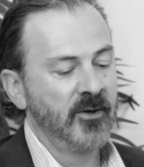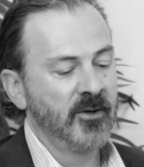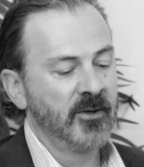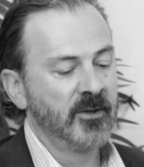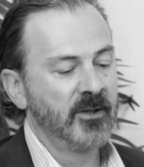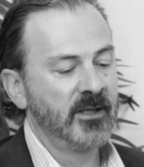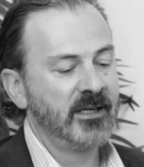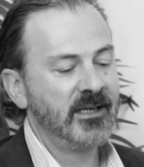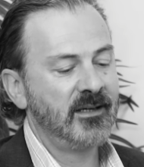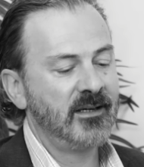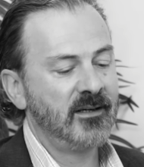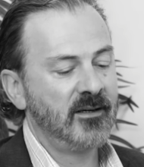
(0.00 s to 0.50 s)

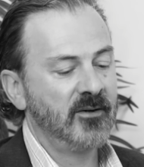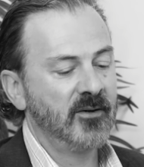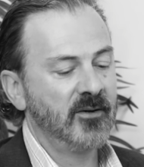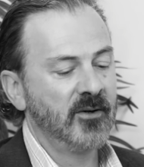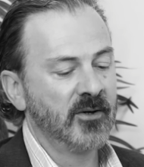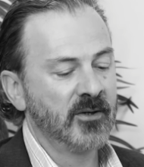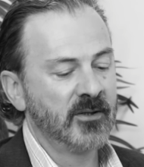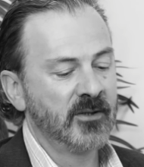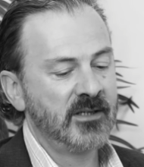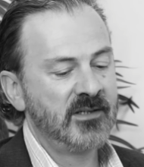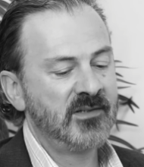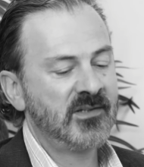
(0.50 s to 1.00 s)
early
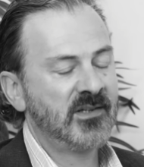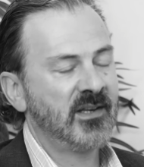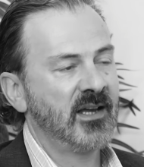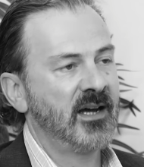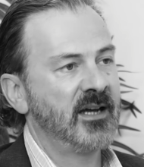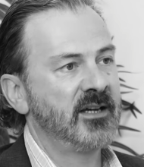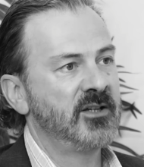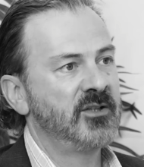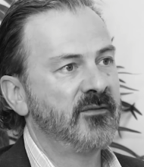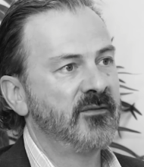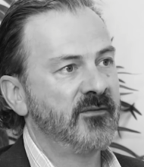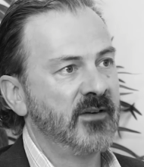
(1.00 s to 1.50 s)
early
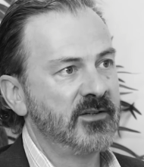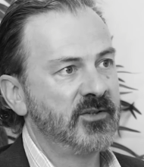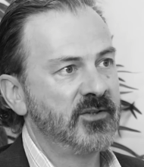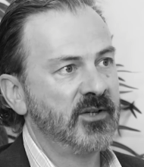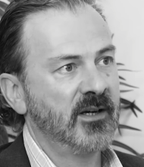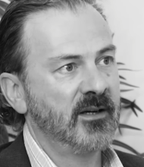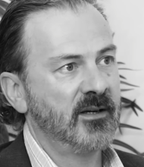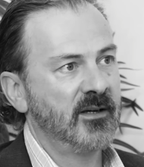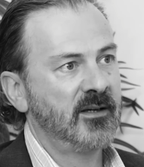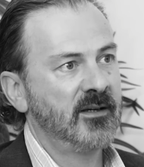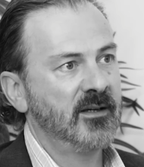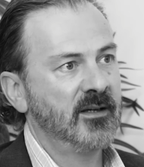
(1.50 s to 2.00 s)
stage
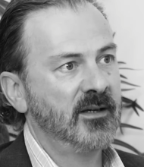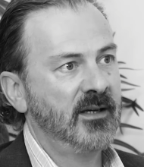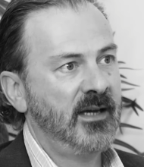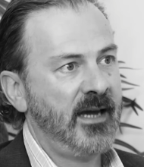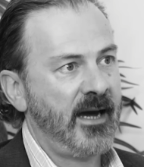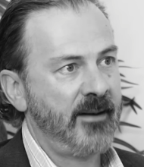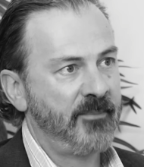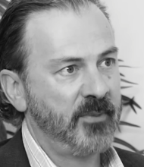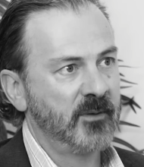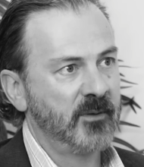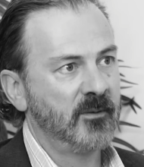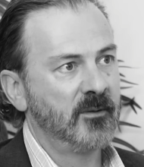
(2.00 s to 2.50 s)
venture
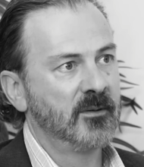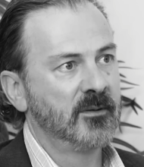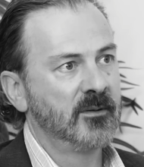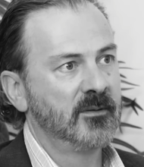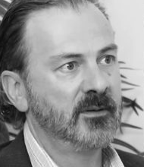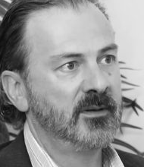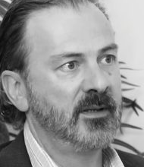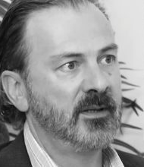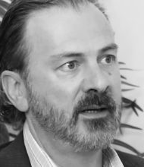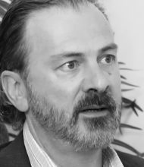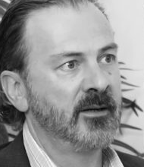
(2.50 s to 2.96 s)
capital.